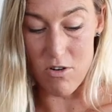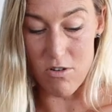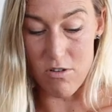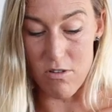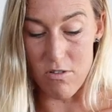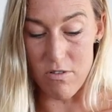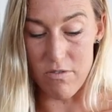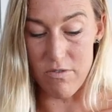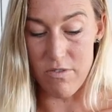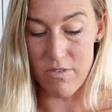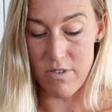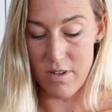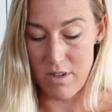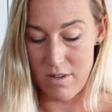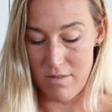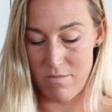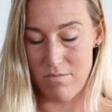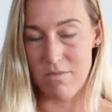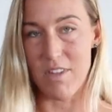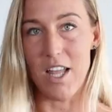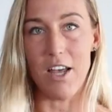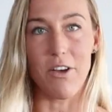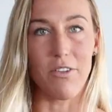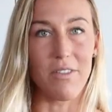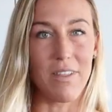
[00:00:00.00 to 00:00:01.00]
of
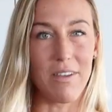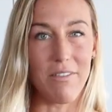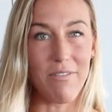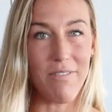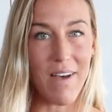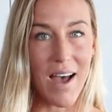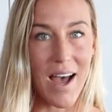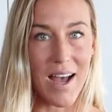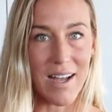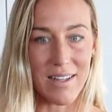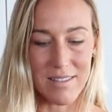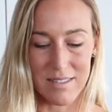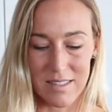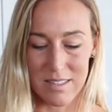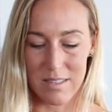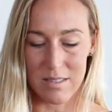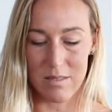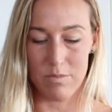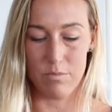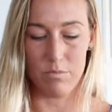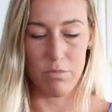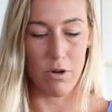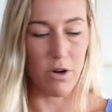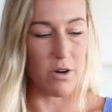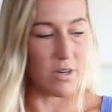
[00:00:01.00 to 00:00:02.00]
healthy
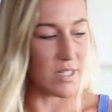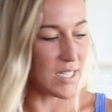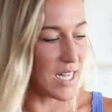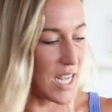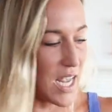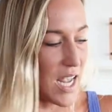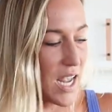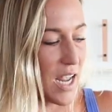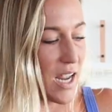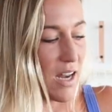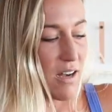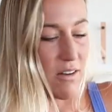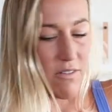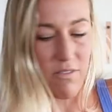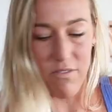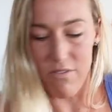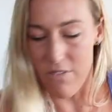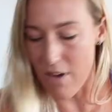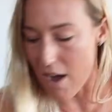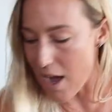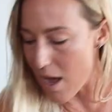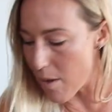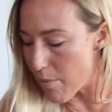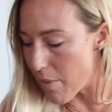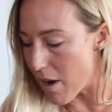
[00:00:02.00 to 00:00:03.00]
fats, protein,
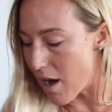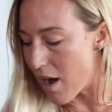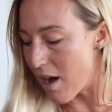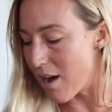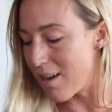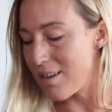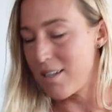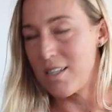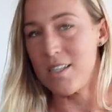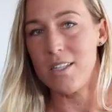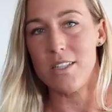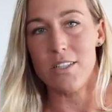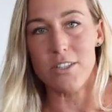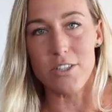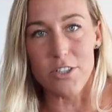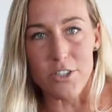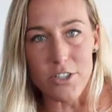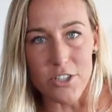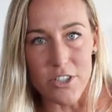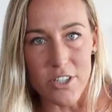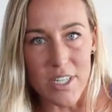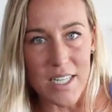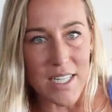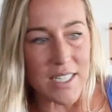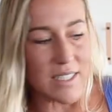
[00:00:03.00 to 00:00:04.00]
fiber,
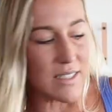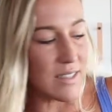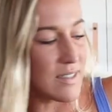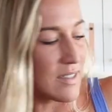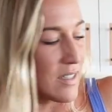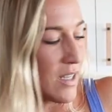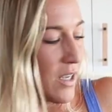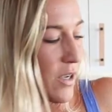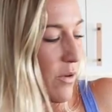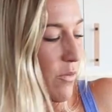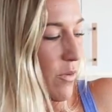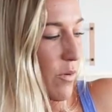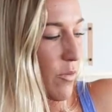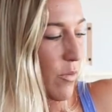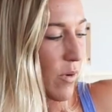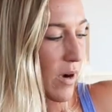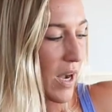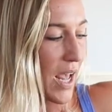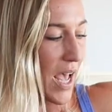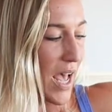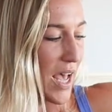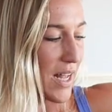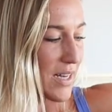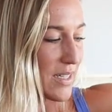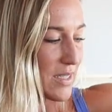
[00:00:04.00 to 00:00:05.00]
nutrients. We
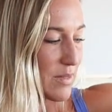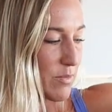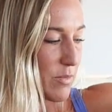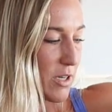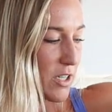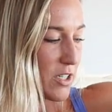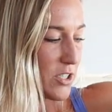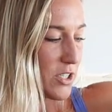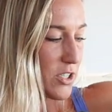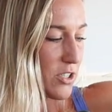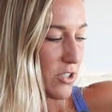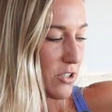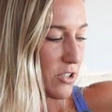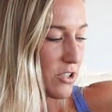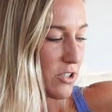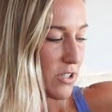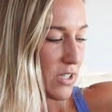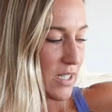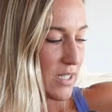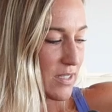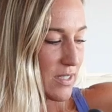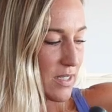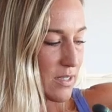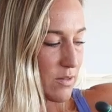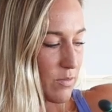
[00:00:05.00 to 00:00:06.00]
want to add as much
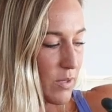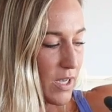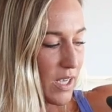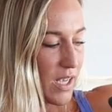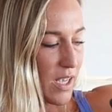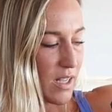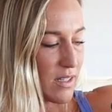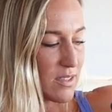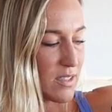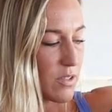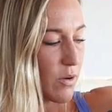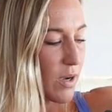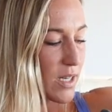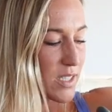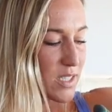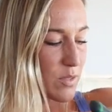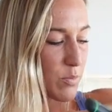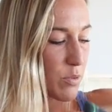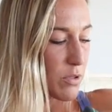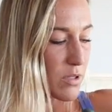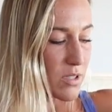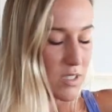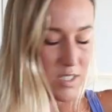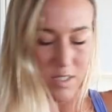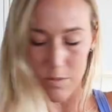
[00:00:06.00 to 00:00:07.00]
nutrients as we can. So I
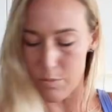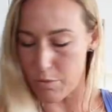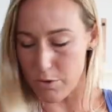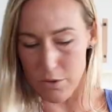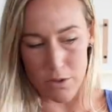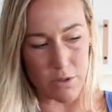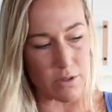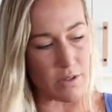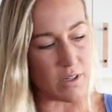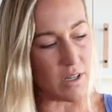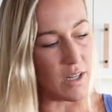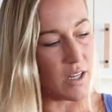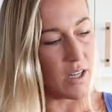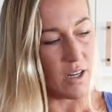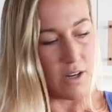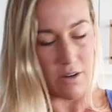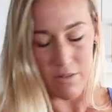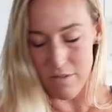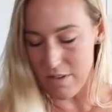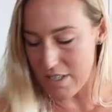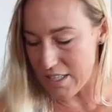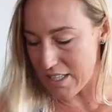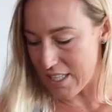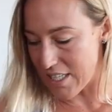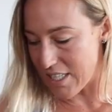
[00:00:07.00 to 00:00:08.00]
just put a spoon.
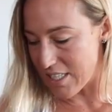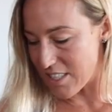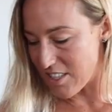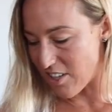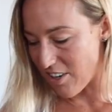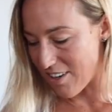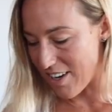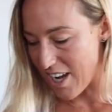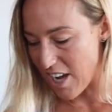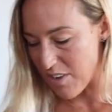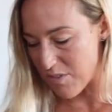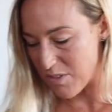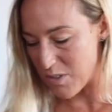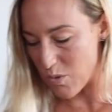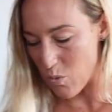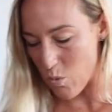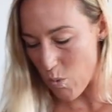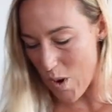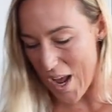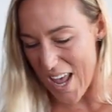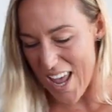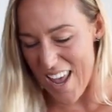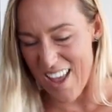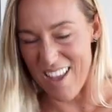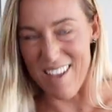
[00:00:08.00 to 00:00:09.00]
Really, you don't have to
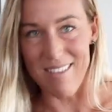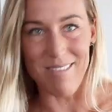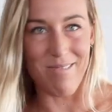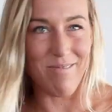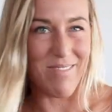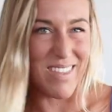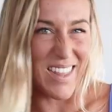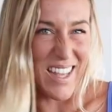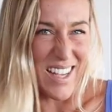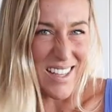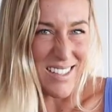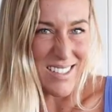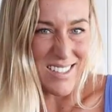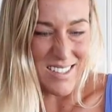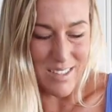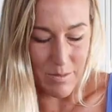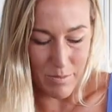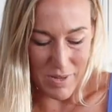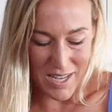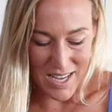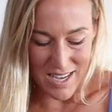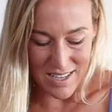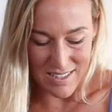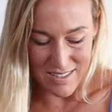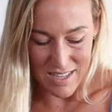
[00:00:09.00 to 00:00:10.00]
weigh things to
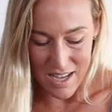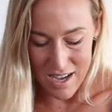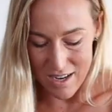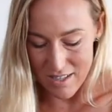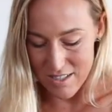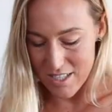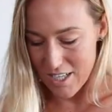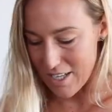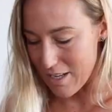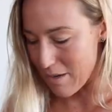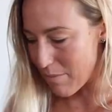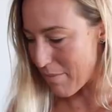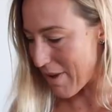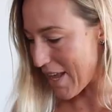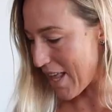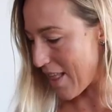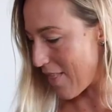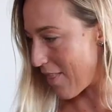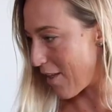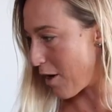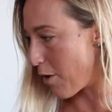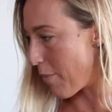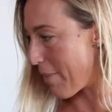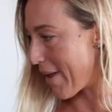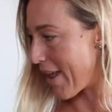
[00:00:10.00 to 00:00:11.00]
be exact. You can be a
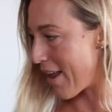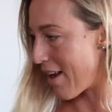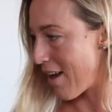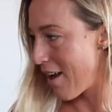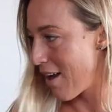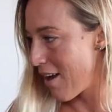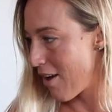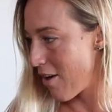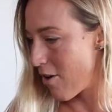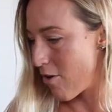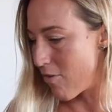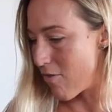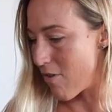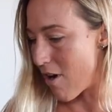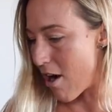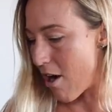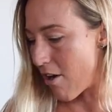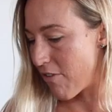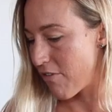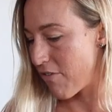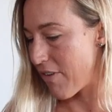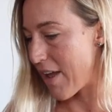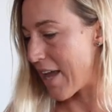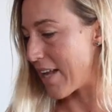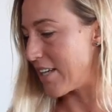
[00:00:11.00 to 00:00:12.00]
little bit
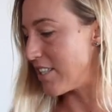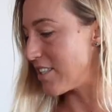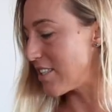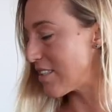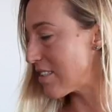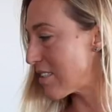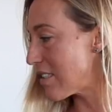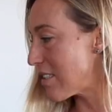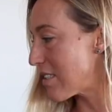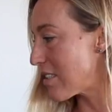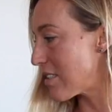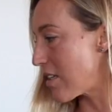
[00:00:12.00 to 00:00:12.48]
rough. And just a